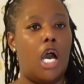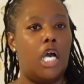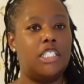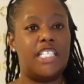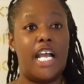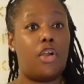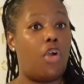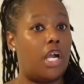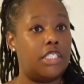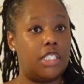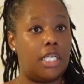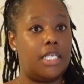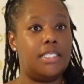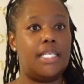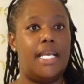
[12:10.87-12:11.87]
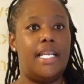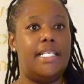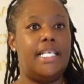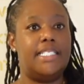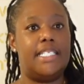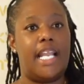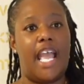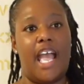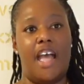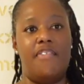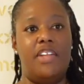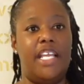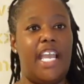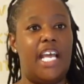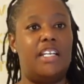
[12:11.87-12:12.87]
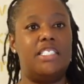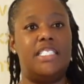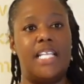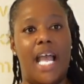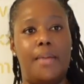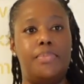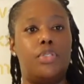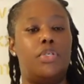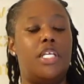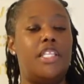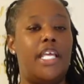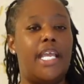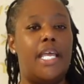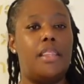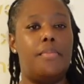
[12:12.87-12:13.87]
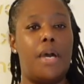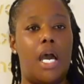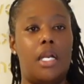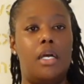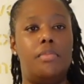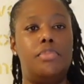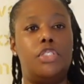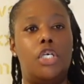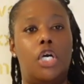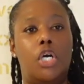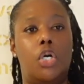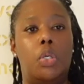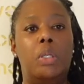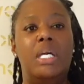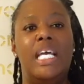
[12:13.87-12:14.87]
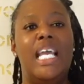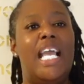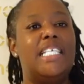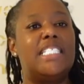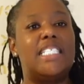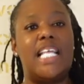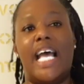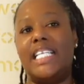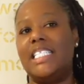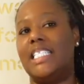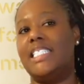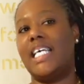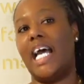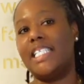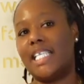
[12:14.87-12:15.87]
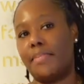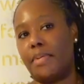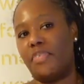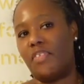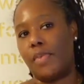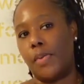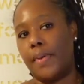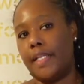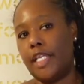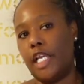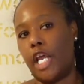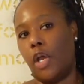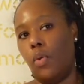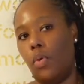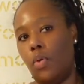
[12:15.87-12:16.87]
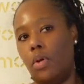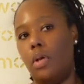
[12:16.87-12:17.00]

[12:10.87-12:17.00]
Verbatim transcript: it's not crotchless, and it doesn't have any kind of snaps or anything at the bottom. So it's a slide to the side type of a moment, you know?